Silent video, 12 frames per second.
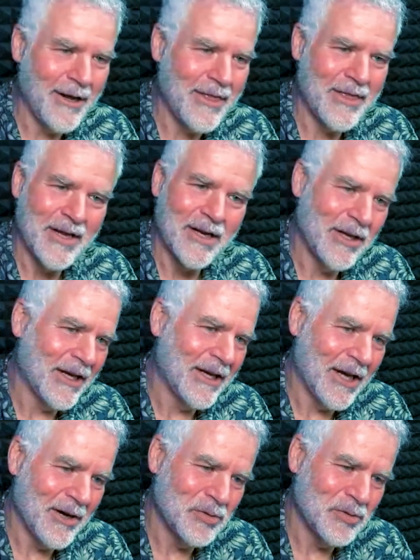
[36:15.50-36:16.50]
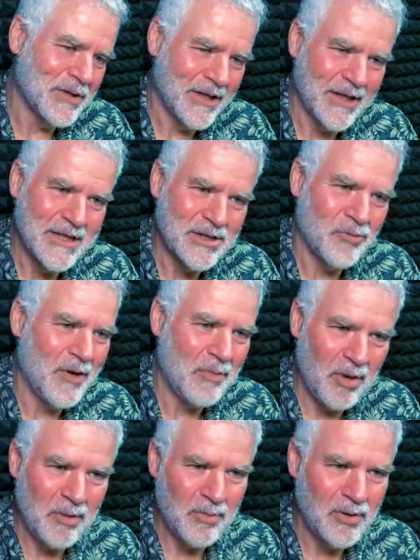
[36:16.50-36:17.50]
I think you can go and talk to these
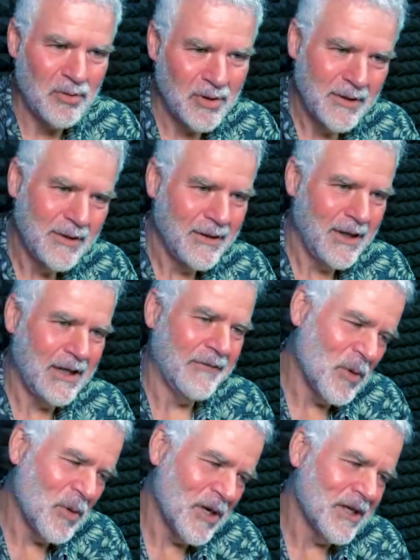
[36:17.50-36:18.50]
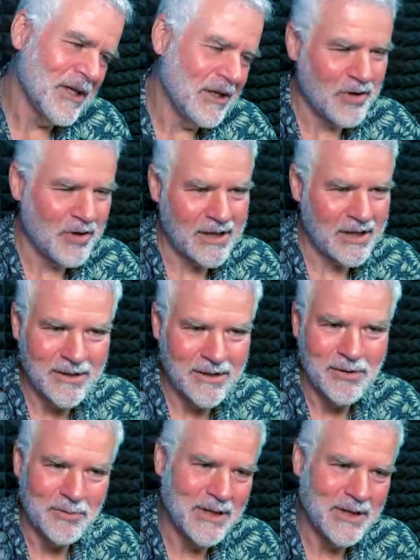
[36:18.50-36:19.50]
three people. Yeah. And if you want an introduction,
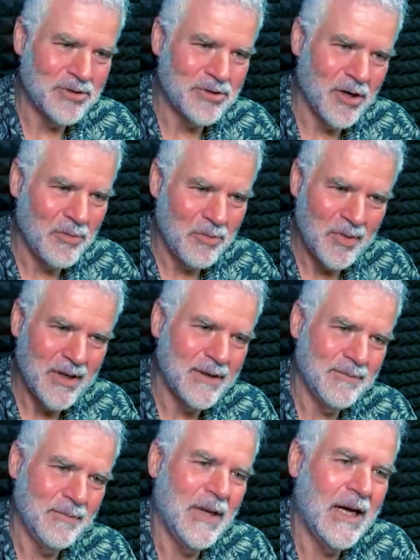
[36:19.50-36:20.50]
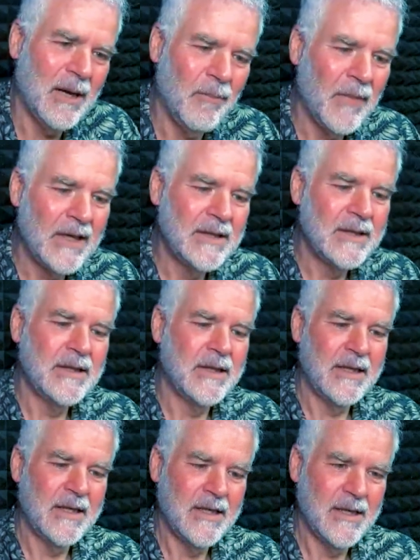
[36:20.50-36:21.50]
I'll do an intro. But um,
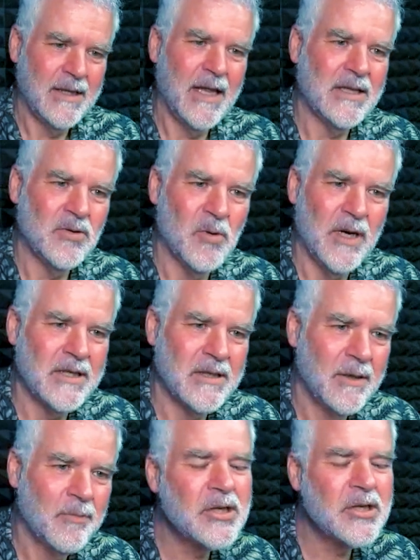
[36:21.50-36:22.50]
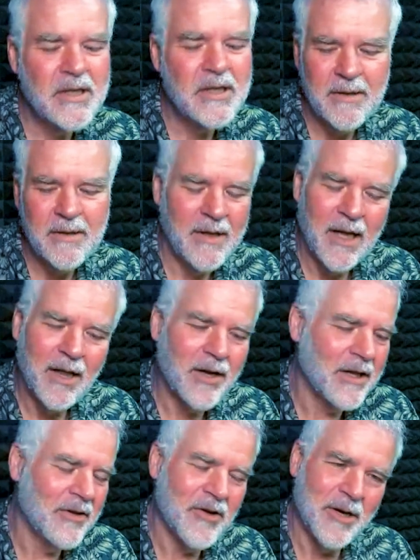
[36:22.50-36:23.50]
yeah, that's always because it, a
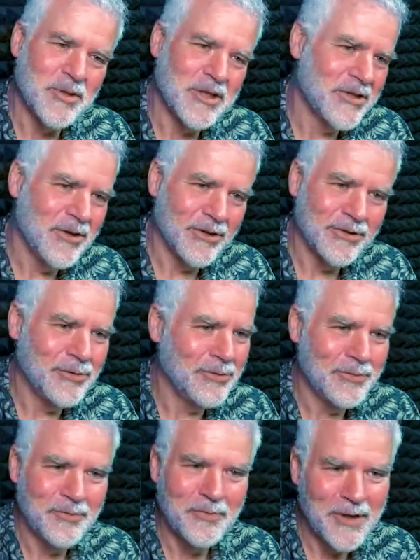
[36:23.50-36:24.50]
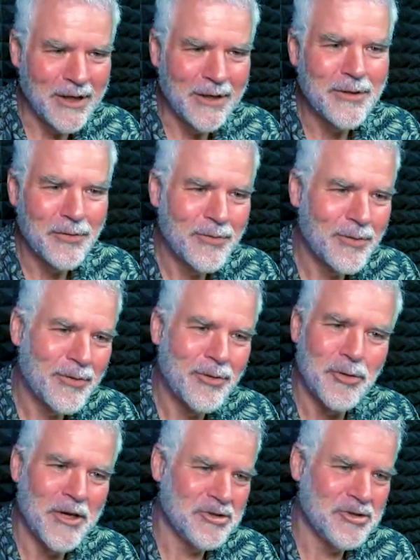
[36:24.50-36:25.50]
lot of times it's not till you know
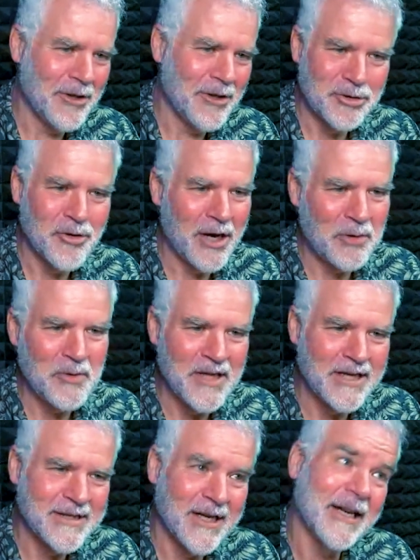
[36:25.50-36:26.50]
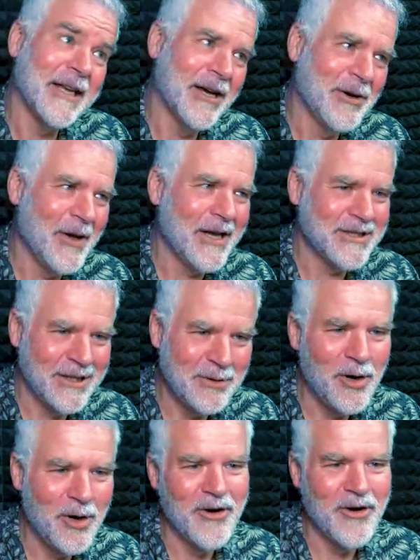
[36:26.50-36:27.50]
two years down the track when they suddenly go, actually, what